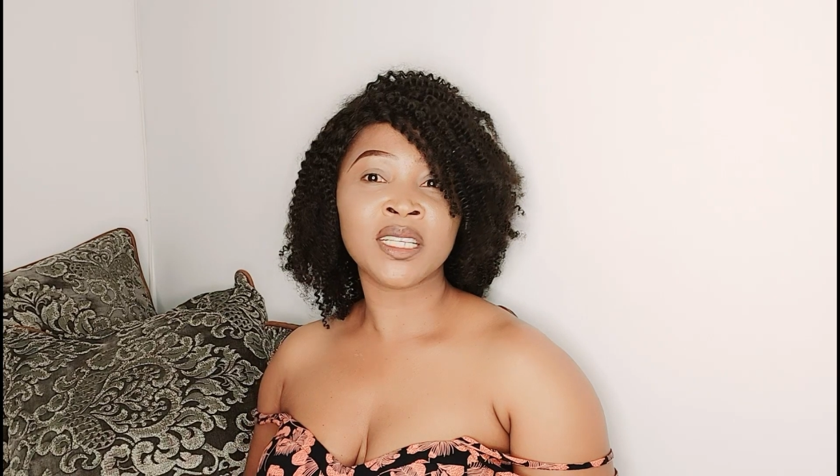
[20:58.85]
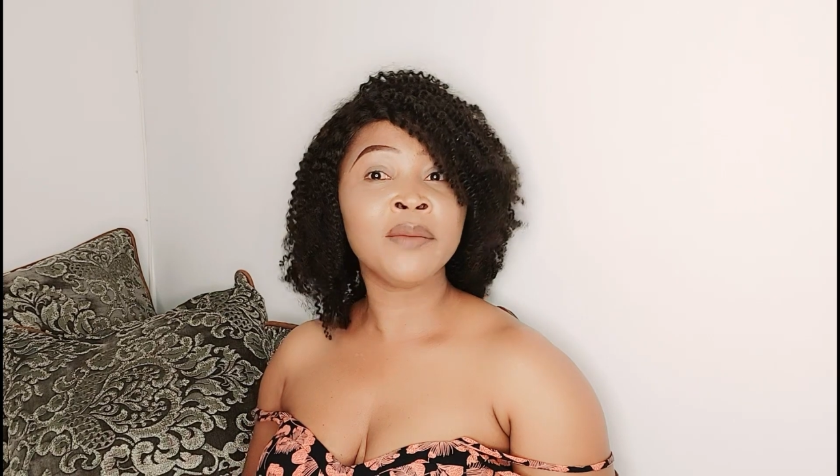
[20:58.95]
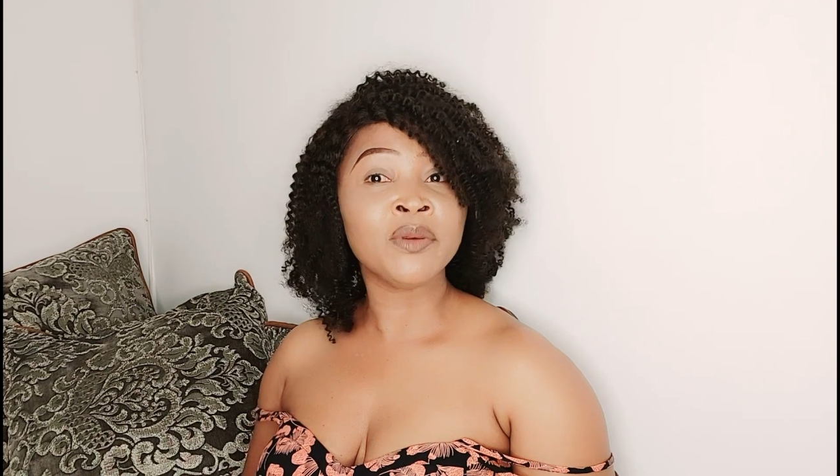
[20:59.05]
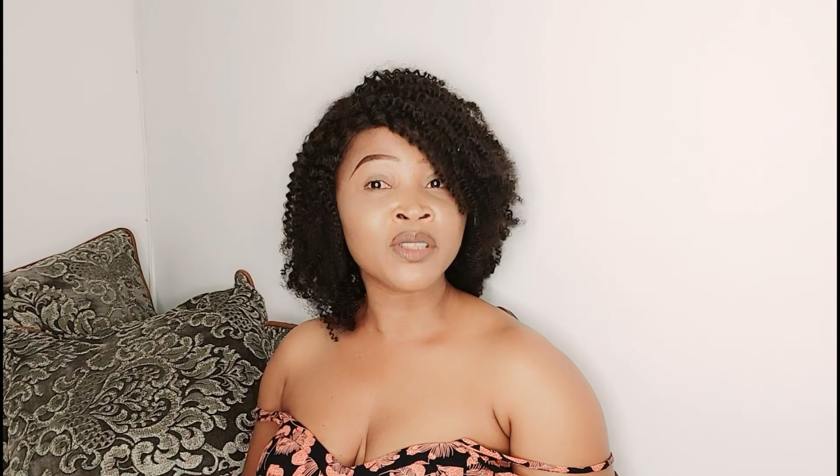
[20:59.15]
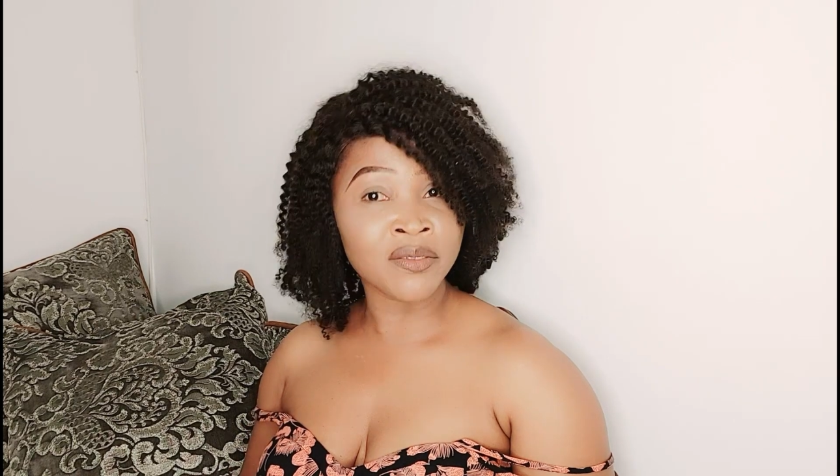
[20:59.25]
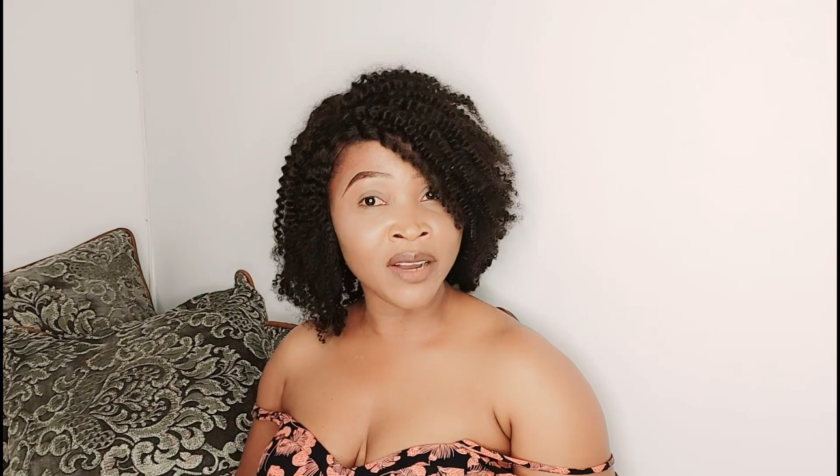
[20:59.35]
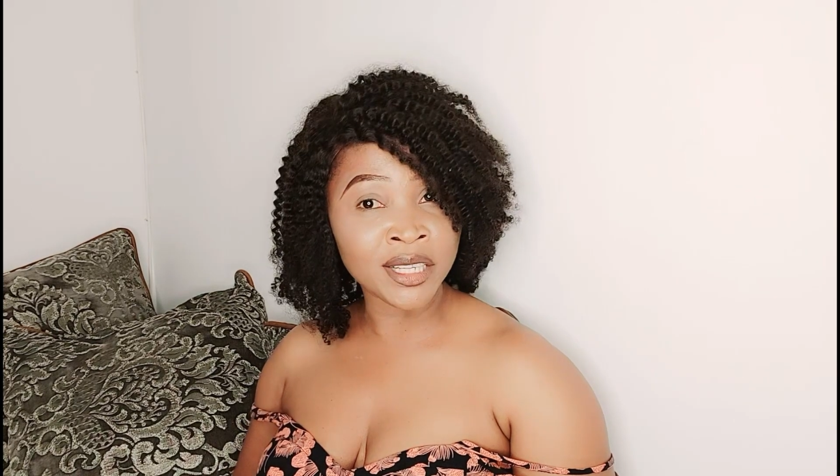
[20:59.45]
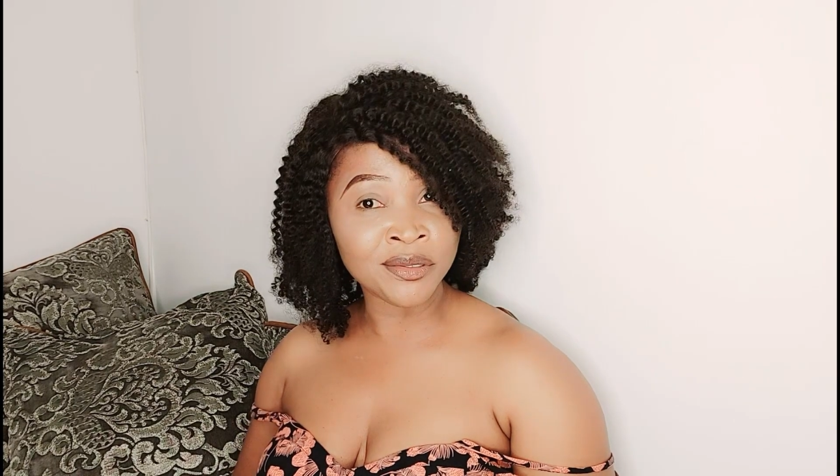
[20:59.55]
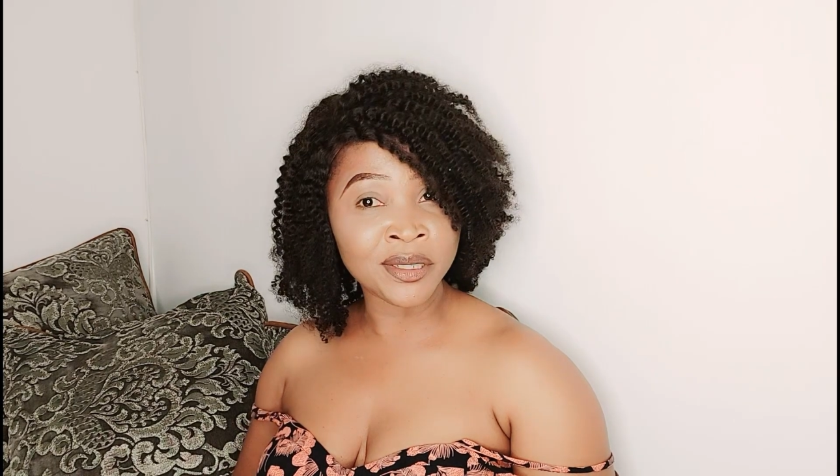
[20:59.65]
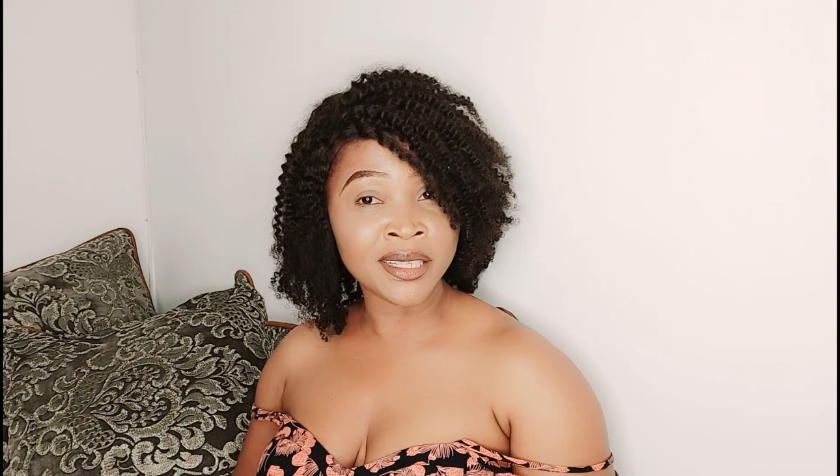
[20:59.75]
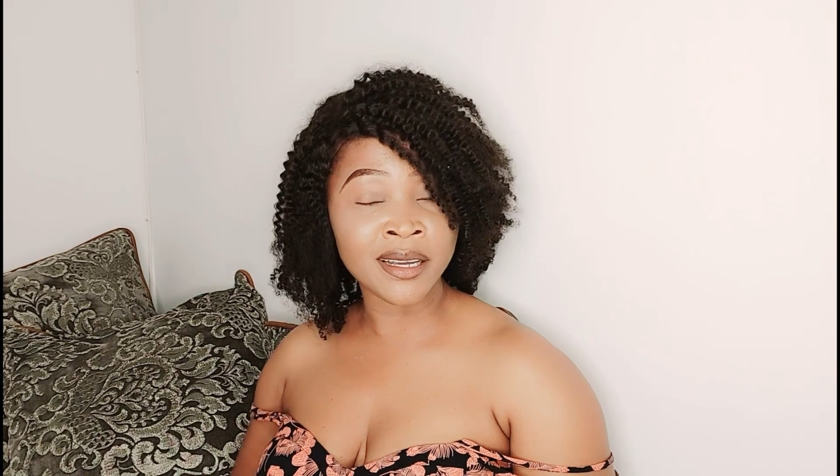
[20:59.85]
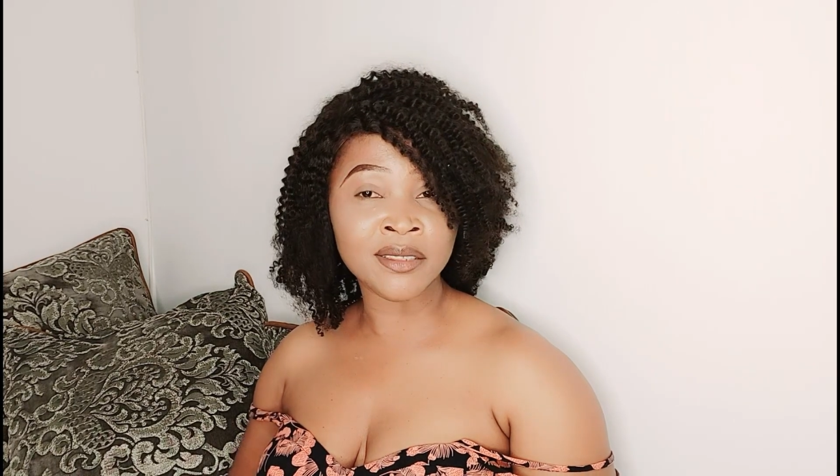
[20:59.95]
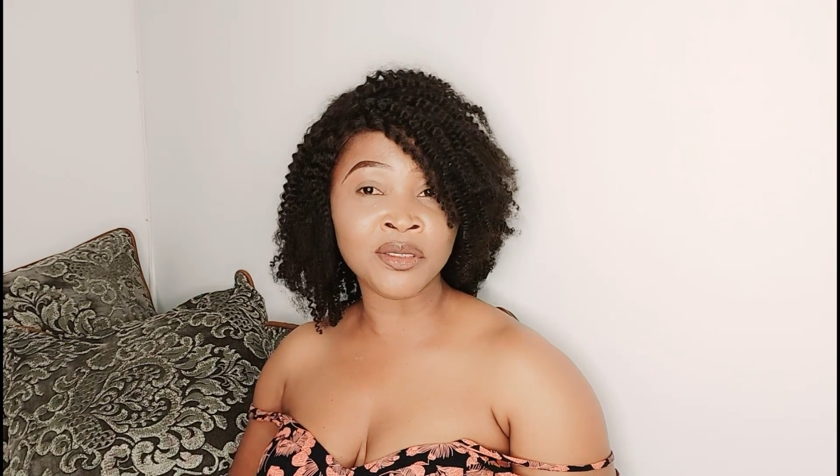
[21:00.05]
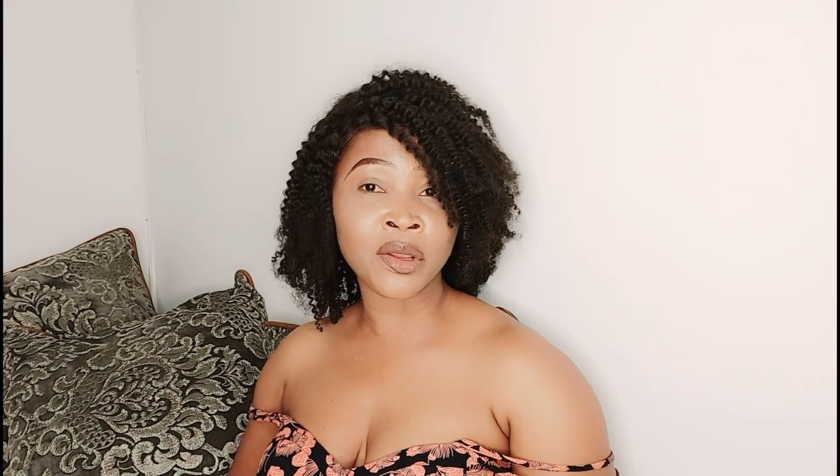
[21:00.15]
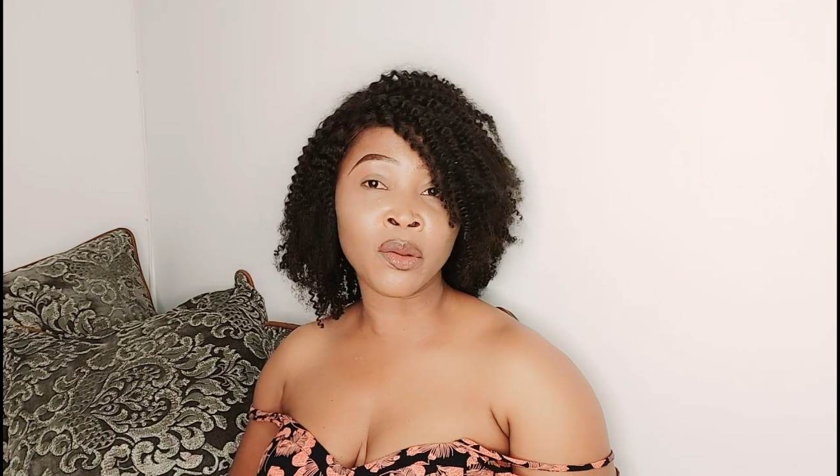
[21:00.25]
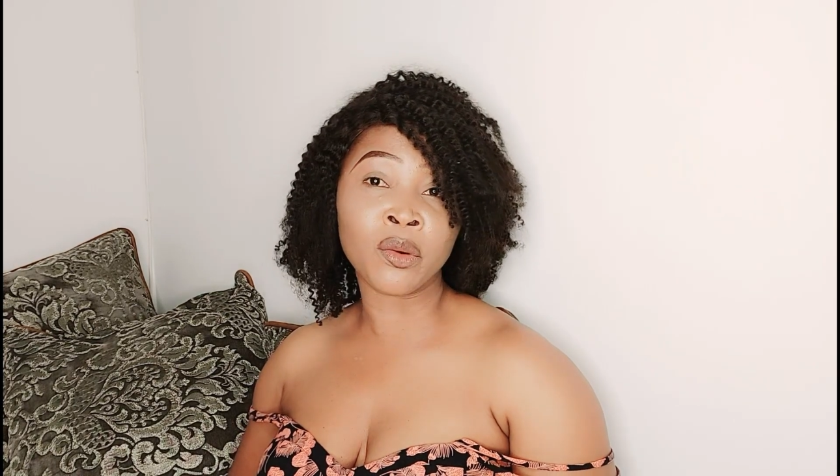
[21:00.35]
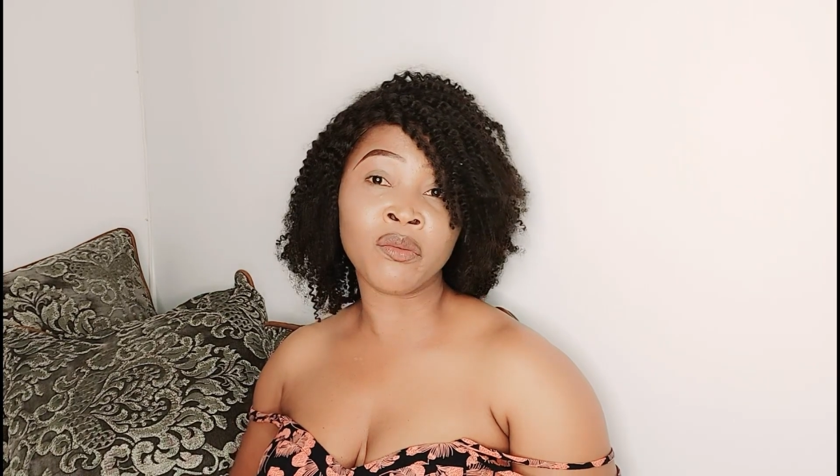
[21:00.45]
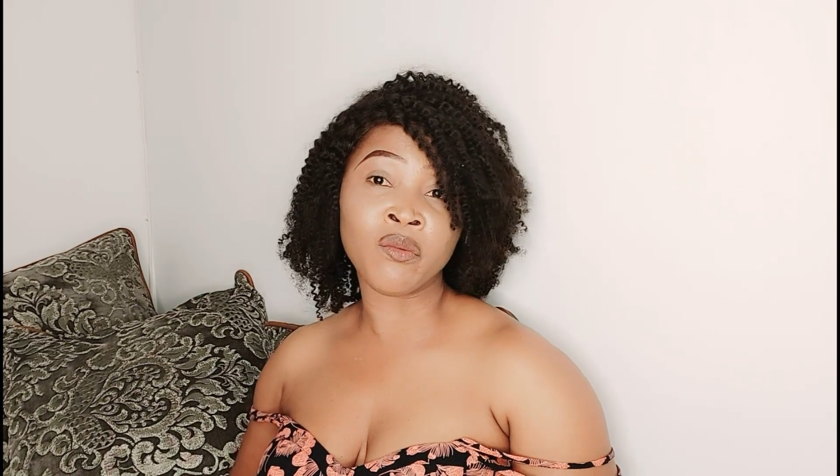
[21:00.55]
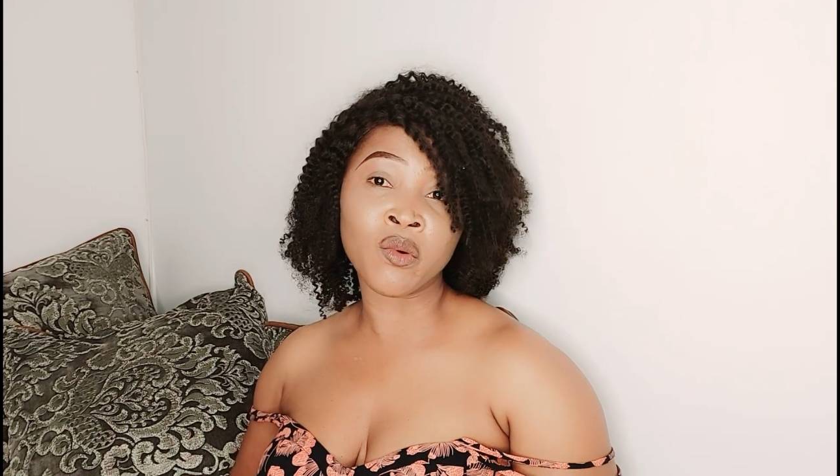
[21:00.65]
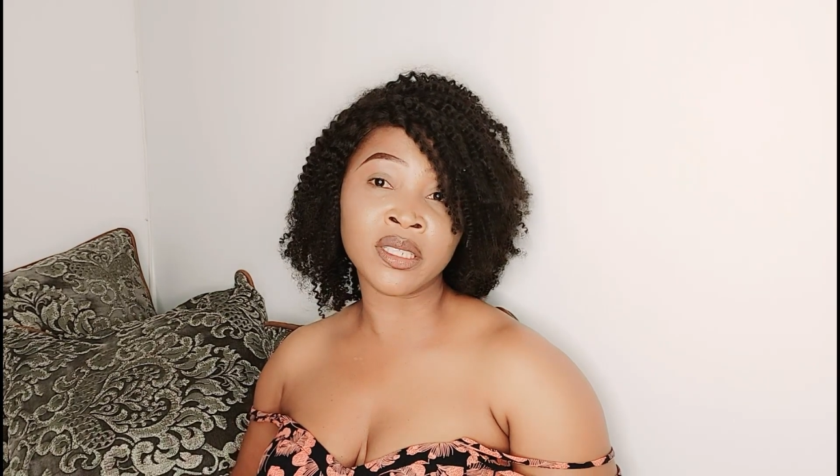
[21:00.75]
keep yourself hydrated, drink a lot
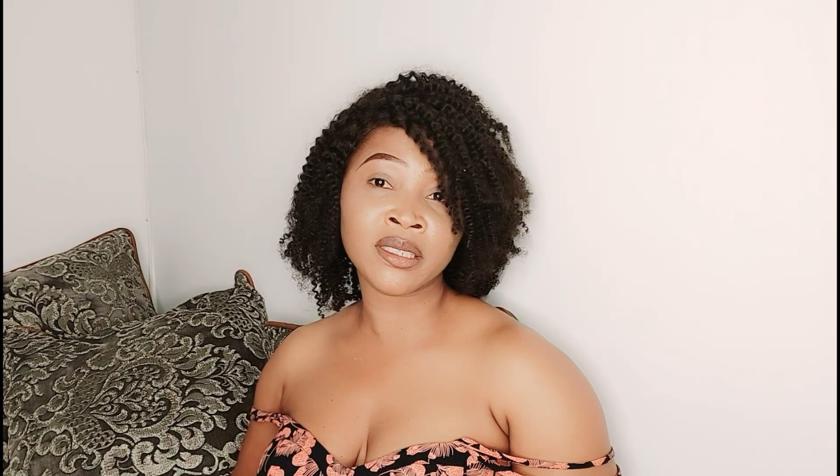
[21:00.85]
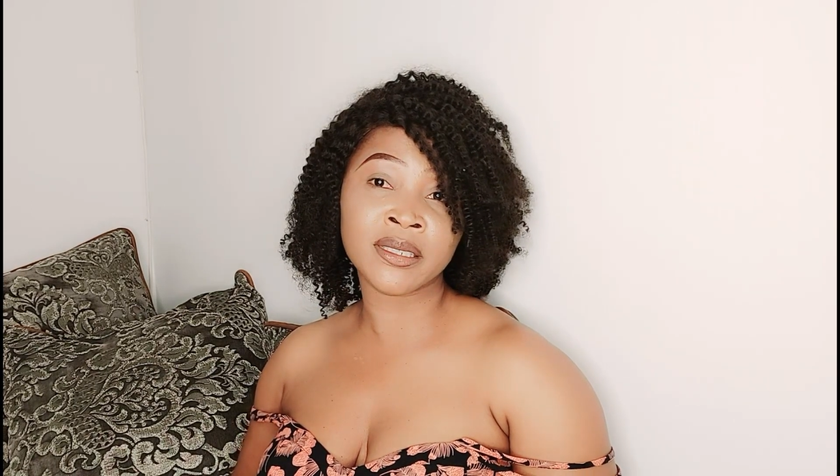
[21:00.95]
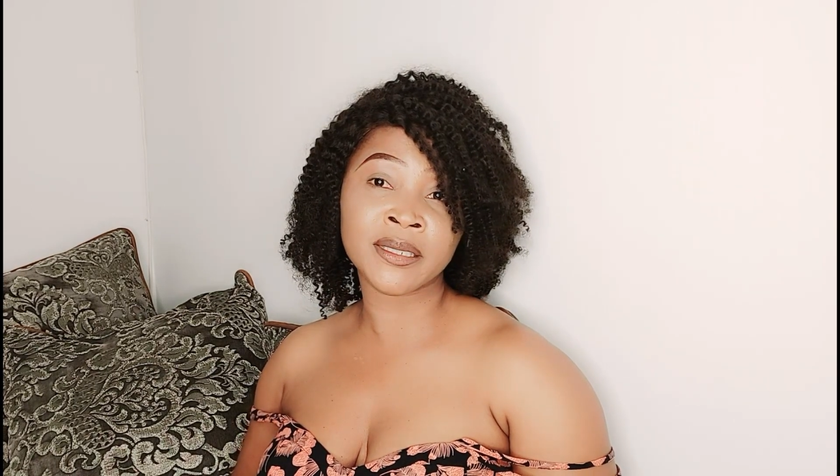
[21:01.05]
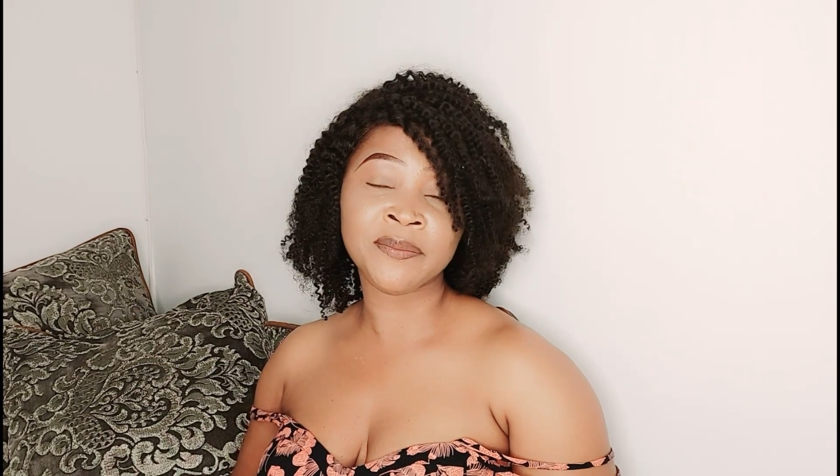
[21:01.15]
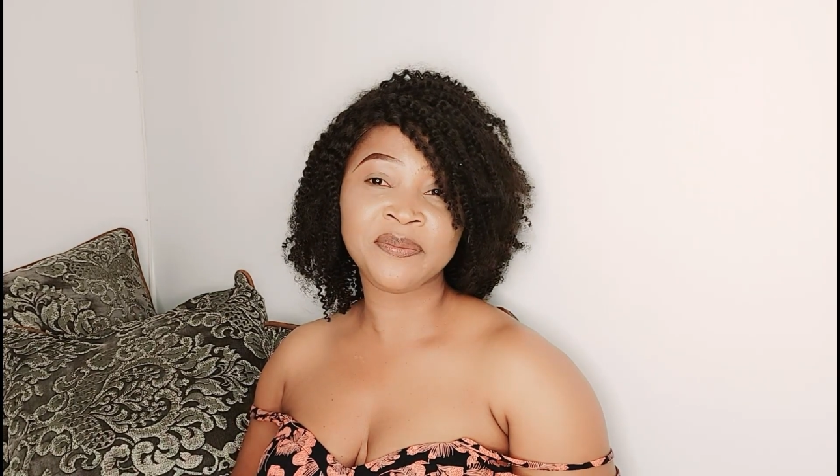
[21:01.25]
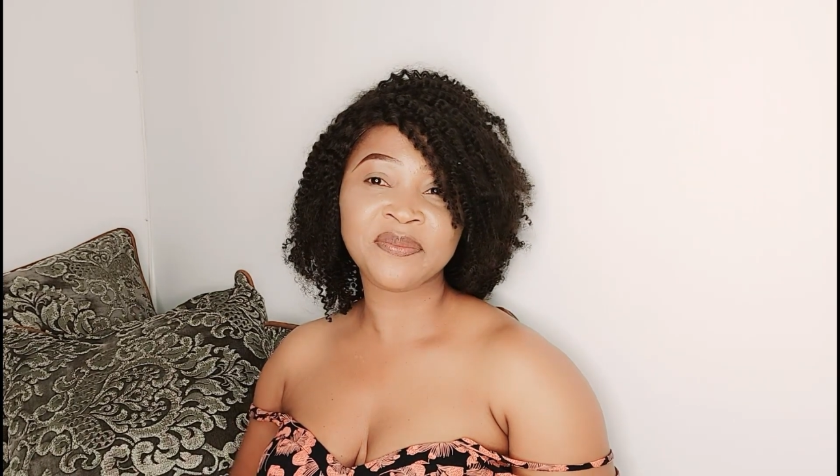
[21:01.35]
of water,